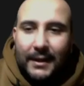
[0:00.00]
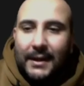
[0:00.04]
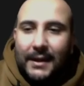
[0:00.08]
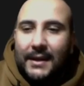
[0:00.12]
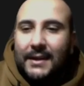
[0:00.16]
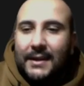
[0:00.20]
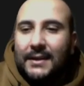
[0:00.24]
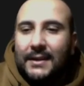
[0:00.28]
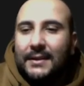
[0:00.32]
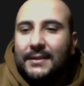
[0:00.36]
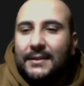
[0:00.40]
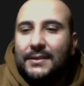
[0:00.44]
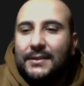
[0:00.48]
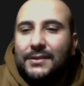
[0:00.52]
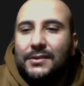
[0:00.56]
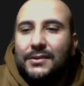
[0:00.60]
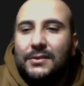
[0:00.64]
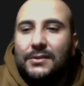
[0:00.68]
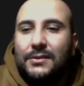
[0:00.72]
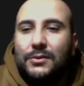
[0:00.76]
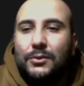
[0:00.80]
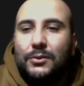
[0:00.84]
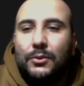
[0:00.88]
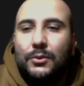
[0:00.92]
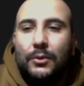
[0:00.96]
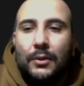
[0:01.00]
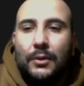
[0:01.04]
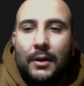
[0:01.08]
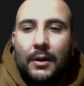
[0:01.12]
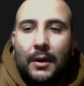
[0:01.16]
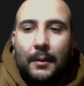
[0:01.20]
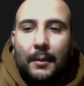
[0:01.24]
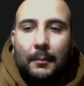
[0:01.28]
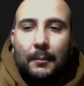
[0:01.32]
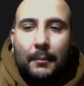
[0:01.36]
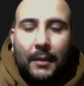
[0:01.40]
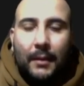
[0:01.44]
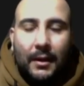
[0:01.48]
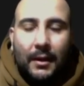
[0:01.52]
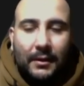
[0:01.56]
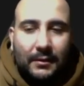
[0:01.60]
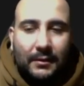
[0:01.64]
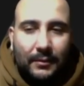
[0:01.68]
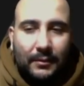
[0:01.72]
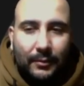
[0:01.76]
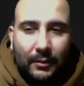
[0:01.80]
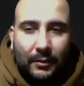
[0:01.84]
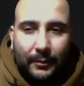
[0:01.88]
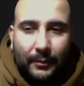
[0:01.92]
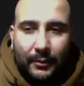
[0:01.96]
In addition to
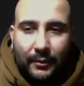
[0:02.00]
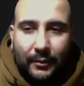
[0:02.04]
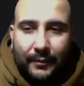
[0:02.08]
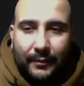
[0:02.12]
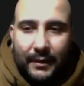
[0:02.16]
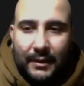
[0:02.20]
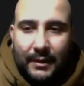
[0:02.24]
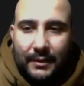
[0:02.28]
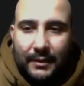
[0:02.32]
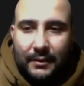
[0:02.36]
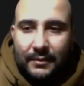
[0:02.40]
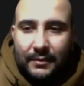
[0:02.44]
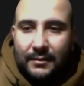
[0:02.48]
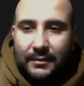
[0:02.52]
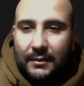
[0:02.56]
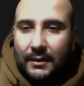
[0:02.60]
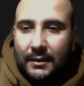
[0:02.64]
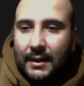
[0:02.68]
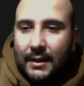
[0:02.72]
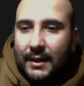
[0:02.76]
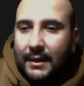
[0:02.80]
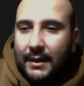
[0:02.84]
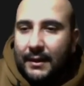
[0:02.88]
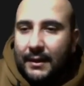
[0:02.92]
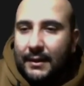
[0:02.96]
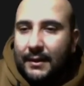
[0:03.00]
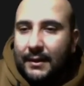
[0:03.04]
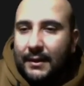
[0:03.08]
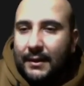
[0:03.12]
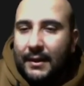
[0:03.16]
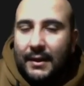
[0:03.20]
multiple providers like